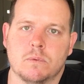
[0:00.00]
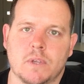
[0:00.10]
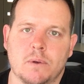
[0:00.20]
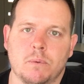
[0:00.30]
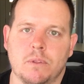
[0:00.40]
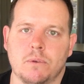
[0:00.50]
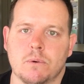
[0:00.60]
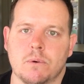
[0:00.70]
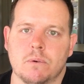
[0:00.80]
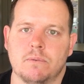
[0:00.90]
said with
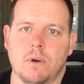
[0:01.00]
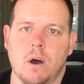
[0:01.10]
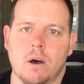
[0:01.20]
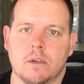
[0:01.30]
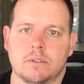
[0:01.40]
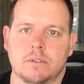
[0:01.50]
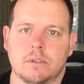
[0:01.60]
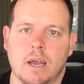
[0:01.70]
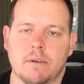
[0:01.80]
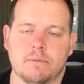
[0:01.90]
your files,
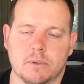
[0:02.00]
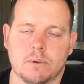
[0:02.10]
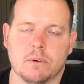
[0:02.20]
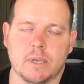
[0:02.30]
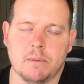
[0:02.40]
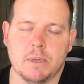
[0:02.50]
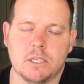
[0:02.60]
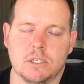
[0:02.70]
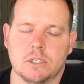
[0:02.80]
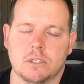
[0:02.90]
for your
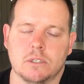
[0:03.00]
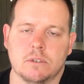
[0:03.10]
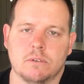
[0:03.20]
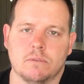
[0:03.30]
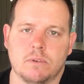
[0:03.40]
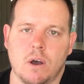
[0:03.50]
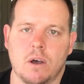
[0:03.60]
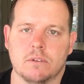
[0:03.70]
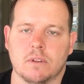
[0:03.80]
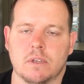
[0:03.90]
image
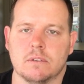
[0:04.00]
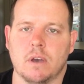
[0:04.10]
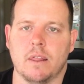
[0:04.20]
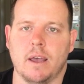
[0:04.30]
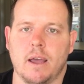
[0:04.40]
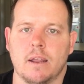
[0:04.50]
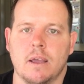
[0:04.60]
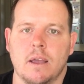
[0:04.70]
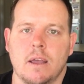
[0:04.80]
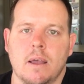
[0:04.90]
files and things like that,
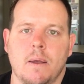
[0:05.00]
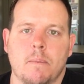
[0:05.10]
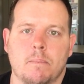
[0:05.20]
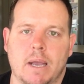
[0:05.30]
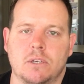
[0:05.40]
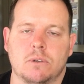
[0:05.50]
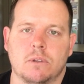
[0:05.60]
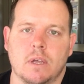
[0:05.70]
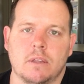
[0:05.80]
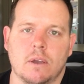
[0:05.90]
make
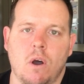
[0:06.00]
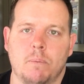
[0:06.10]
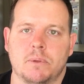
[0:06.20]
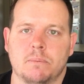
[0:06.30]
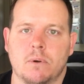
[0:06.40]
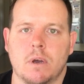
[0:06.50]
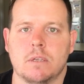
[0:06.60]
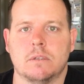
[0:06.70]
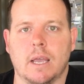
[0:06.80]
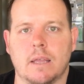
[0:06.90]
sure that they're
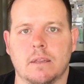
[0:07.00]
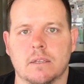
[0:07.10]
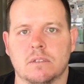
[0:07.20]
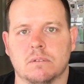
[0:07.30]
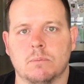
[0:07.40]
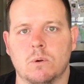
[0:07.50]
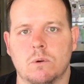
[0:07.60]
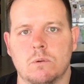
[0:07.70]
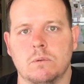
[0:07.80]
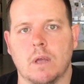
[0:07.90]
optimized and they're
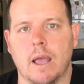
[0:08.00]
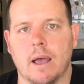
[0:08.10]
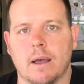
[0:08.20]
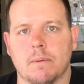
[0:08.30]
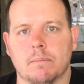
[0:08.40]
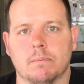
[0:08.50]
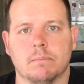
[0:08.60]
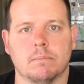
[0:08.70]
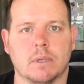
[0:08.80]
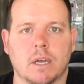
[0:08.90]
small.
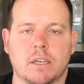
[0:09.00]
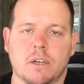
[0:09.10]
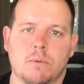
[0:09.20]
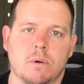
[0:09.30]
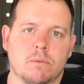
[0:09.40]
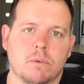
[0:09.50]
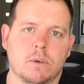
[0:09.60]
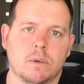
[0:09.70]
You don't want